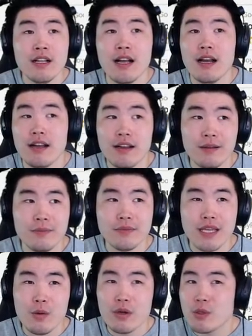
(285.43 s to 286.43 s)
um,
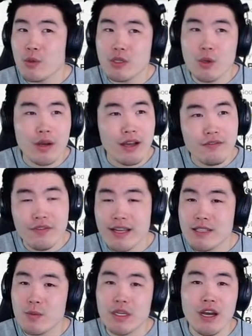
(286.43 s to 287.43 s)
yeah, with Dual Dokkan
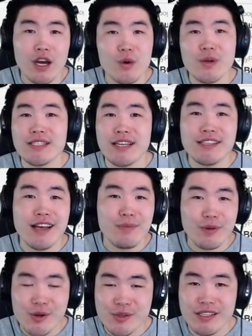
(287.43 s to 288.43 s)
Fest, we always hit top
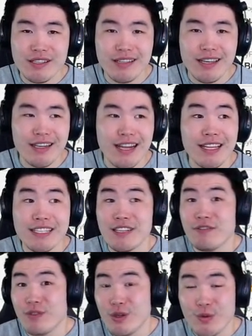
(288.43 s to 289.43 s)
grossing in at least a few